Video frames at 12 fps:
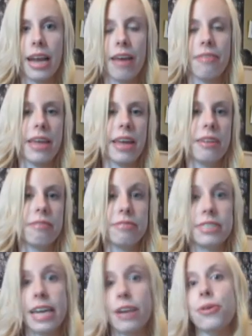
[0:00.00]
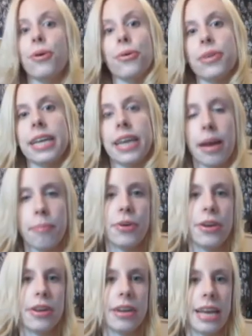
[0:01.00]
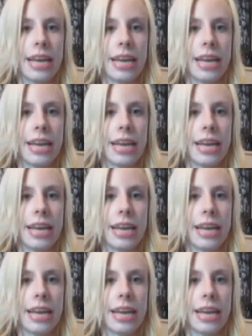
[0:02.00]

And then for Teru only, I put